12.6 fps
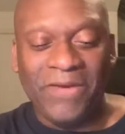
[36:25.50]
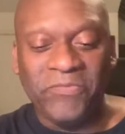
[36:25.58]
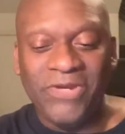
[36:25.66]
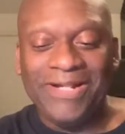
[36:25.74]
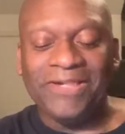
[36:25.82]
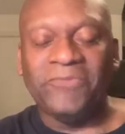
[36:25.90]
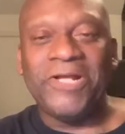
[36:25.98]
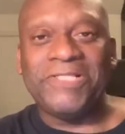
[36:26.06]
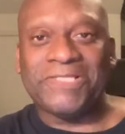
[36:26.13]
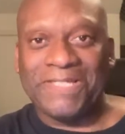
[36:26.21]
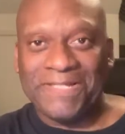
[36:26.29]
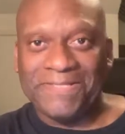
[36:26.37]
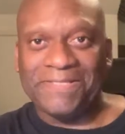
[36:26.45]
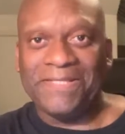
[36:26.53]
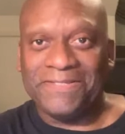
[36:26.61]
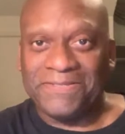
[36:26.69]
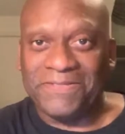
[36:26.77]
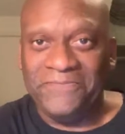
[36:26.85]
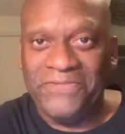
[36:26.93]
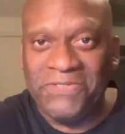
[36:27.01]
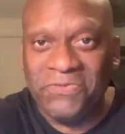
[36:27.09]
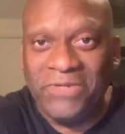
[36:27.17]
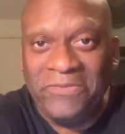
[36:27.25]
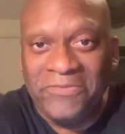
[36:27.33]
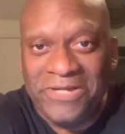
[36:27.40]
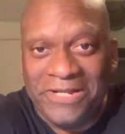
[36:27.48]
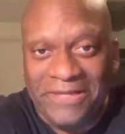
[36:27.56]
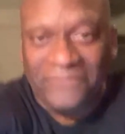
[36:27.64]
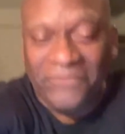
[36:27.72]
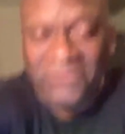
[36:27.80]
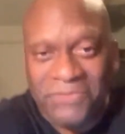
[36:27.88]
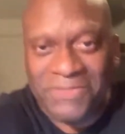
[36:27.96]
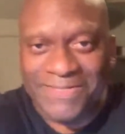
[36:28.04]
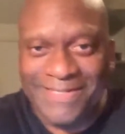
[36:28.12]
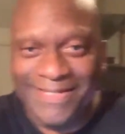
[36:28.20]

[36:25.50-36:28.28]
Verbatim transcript: I'm reading the Redskins list serve. This is what I'm reading, folks.